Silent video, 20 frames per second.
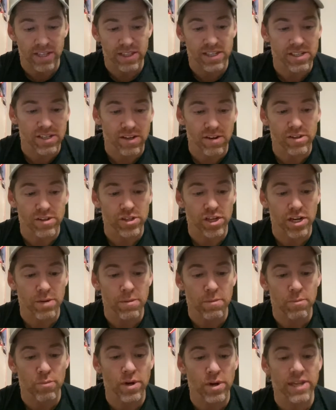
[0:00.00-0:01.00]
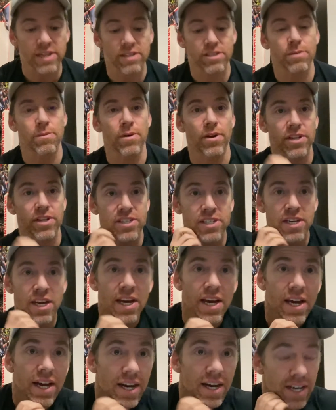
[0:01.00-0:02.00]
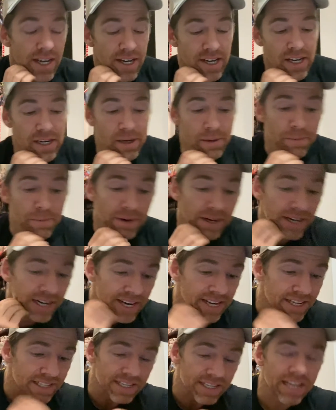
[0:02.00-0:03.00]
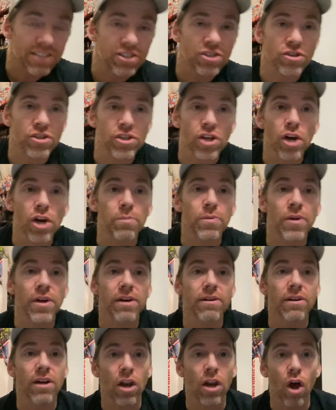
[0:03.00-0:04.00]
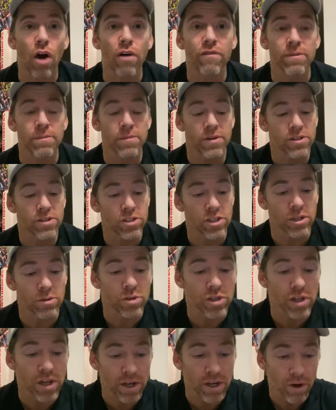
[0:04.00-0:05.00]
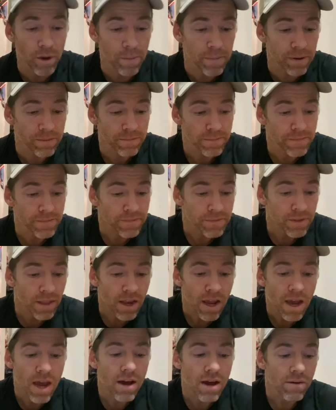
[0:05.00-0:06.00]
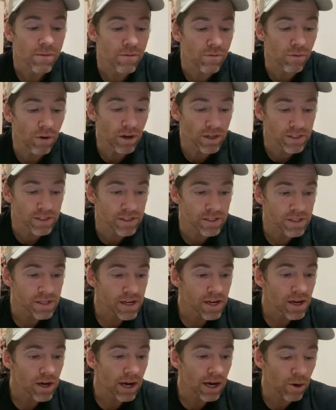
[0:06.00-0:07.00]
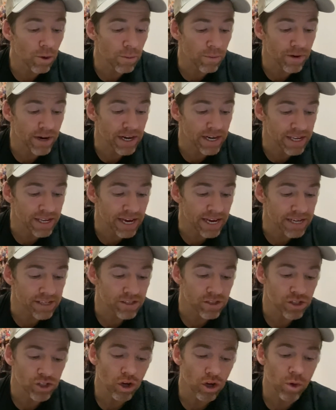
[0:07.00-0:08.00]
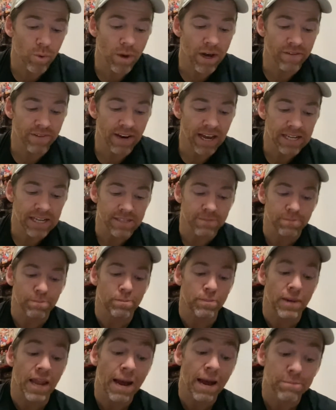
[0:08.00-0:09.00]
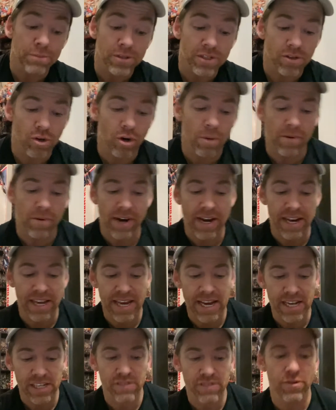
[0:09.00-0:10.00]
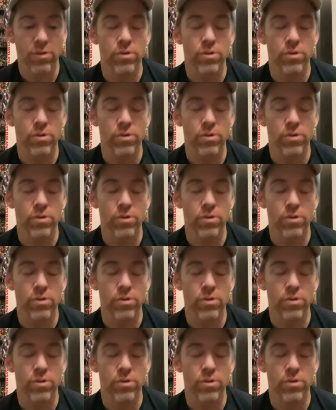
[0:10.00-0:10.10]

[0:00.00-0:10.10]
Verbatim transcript: this guy is going to be brilliant, to be honest. And let's just hope that a lot of him do turn up. Right, upgrade kits. Shockwave Labs upgrade kits for